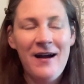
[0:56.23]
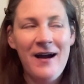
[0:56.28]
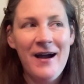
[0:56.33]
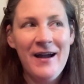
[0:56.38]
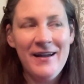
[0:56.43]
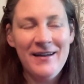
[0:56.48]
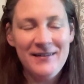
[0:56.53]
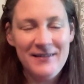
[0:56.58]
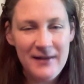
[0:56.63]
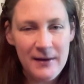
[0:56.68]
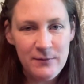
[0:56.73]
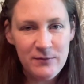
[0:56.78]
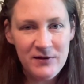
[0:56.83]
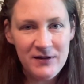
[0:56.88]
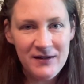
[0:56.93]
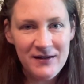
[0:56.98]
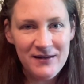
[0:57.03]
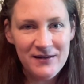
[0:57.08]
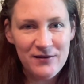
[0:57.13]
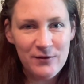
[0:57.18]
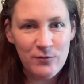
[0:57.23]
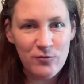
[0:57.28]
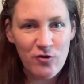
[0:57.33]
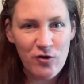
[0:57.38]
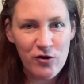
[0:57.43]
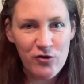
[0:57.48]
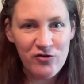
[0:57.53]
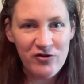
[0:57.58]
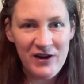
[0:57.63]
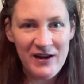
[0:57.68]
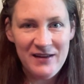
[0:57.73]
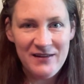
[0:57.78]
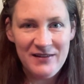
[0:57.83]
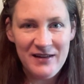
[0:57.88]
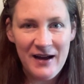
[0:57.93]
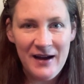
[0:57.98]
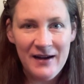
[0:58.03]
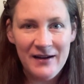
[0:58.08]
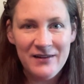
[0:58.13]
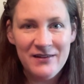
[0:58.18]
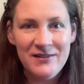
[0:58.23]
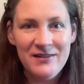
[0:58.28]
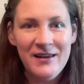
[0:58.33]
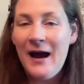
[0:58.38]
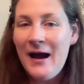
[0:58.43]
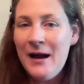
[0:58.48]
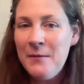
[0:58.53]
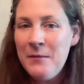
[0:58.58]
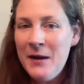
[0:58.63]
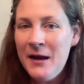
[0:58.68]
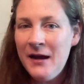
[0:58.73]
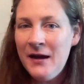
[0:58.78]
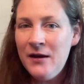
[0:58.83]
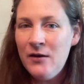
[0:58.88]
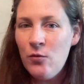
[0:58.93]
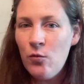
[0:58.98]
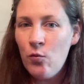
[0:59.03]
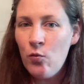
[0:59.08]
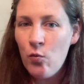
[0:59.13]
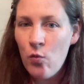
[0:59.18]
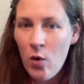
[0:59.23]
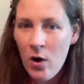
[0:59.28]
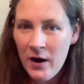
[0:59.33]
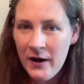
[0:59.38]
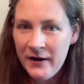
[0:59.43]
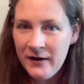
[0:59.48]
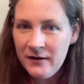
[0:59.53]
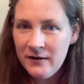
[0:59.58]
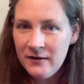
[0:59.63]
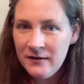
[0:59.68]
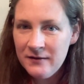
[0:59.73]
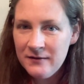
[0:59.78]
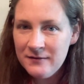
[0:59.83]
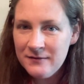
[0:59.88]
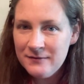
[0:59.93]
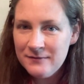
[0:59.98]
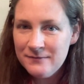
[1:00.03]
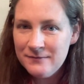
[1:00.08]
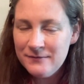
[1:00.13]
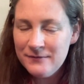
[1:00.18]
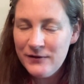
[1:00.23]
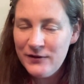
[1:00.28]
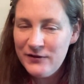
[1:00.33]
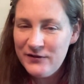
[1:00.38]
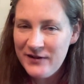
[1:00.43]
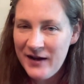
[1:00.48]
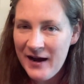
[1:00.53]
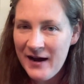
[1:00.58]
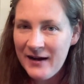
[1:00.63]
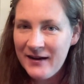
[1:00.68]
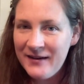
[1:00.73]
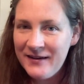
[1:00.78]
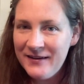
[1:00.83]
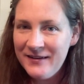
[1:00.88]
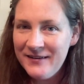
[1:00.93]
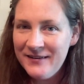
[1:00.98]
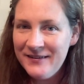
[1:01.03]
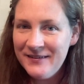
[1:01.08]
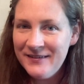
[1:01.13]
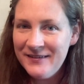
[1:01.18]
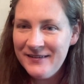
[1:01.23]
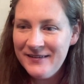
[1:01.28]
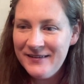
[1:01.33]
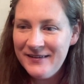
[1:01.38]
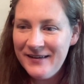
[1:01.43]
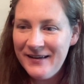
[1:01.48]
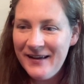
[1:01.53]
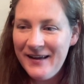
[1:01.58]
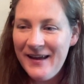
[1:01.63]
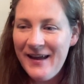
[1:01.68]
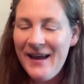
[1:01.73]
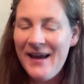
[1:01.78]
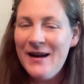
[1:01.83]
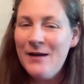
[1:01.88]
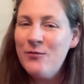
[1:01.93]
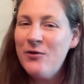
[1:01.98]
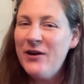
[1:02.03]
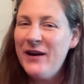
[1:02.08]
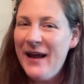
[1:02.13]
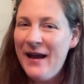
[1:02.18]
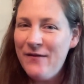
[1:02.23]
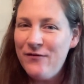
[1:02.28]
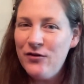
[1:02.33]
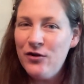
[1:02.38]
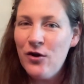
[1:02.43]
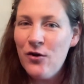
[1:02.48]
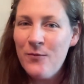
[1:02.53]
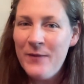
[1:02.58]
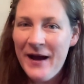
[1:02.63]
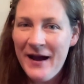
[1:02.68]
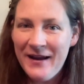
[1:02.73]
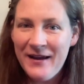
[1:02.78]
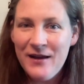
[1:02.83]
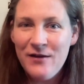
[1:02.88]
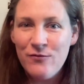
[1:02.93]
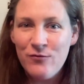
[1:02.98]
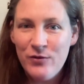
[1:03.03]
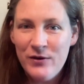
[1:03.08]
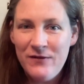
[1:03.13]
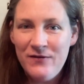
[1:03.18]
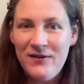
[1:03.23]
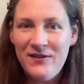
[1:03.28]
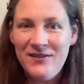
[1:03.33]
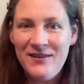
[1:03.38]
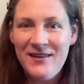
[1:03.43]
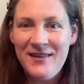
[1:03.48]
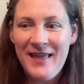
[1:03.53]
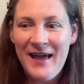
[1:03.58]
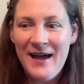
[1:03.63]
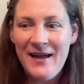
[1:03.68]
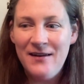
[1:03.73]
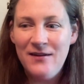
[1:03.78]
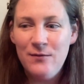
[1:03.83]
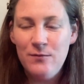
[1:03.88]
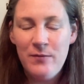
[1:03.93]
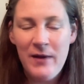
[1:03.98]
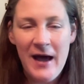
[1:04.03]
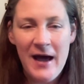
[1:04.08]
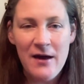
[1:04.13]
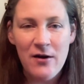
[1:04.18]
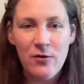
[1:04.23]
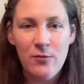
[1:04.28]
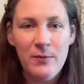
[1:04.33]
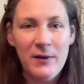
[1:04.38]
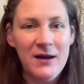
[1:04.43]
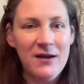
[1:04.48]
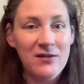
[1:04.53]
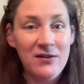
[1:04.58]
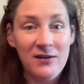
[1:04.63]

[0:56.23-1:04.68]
I attempted some crochet socks. I made one sock. And I'm going to have to go back and revisit that pattern because